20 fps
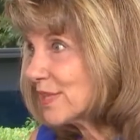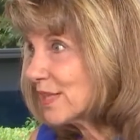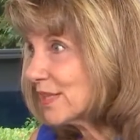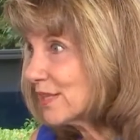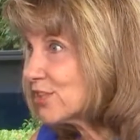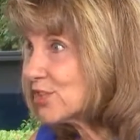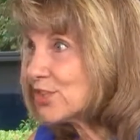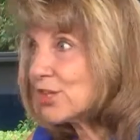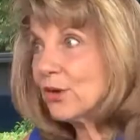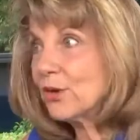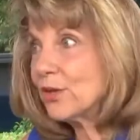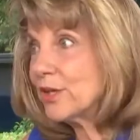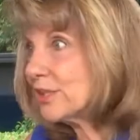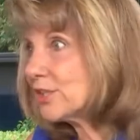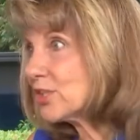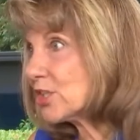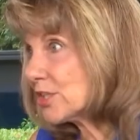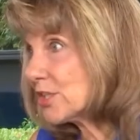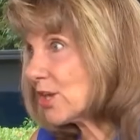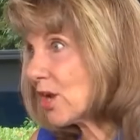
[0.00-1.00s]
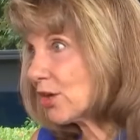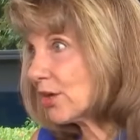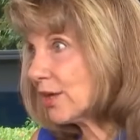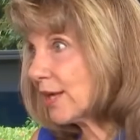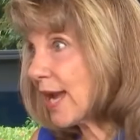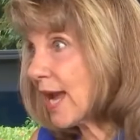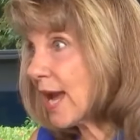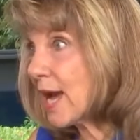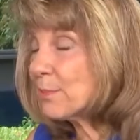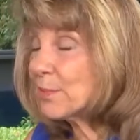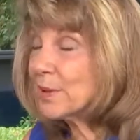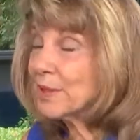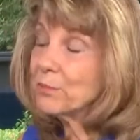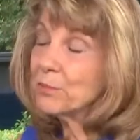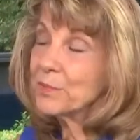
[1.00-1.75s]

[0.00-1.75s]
So it's just not going to happen.